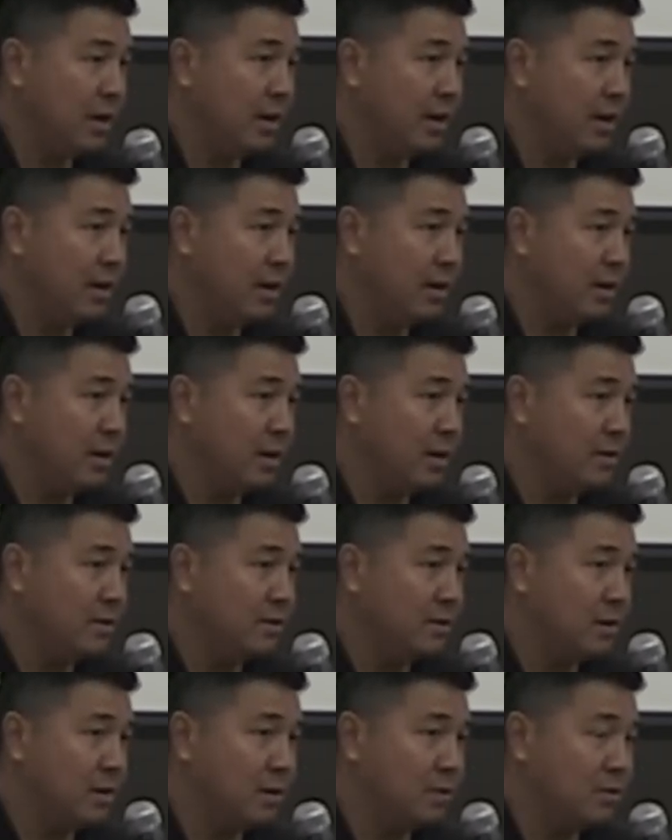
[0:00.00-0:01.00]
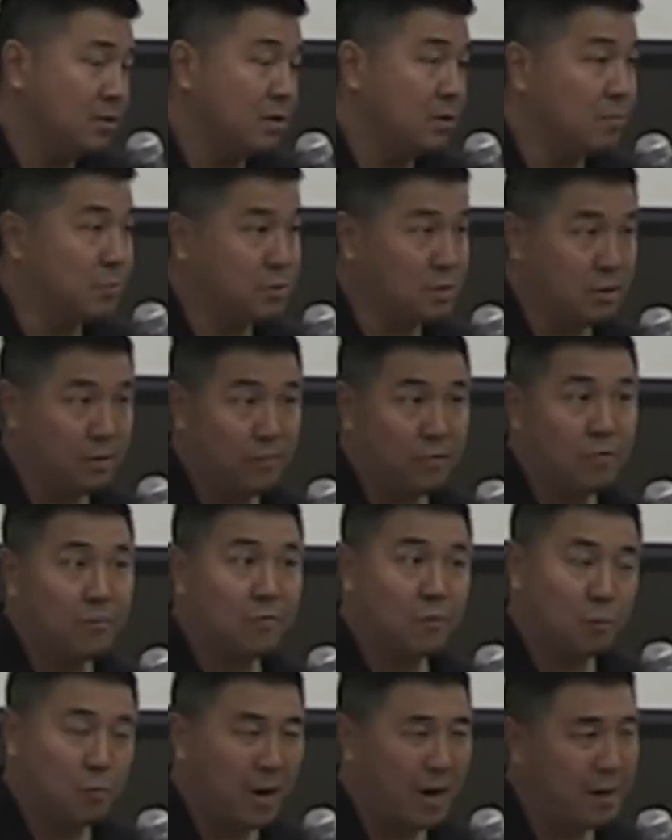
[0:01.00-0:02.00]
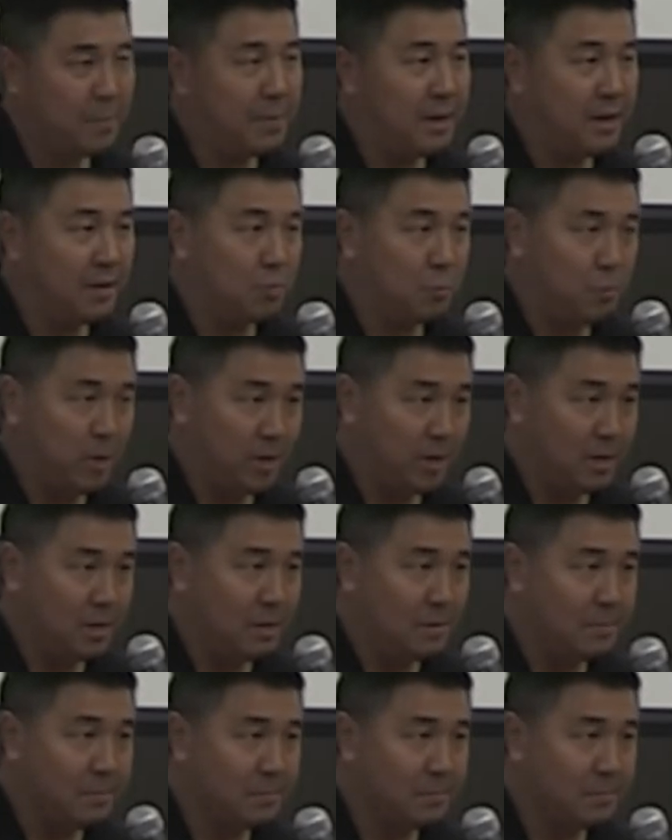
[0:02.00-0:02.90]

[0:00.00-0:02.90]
And uh, you can preserve it for right about a week.